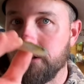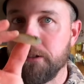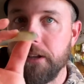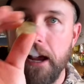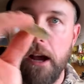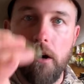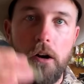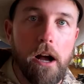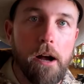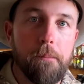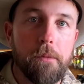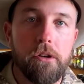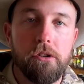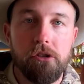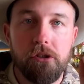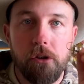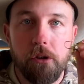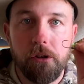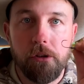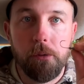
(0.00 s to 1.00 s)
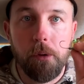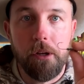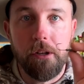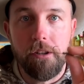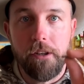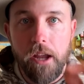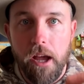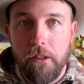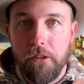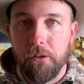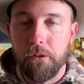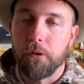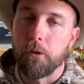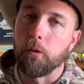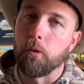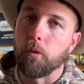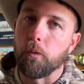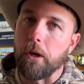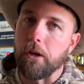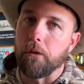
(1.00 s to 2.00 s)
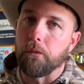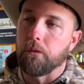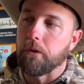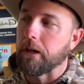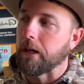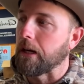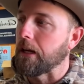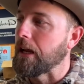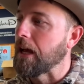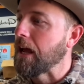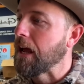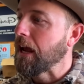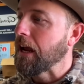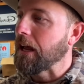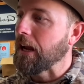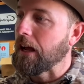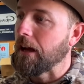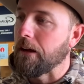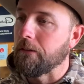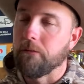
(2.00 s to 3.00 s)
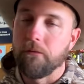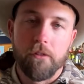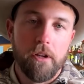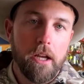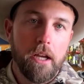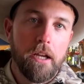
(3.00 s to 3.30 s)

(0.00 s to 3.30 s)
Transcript: Now I'm going to show you another cool way to rig it. And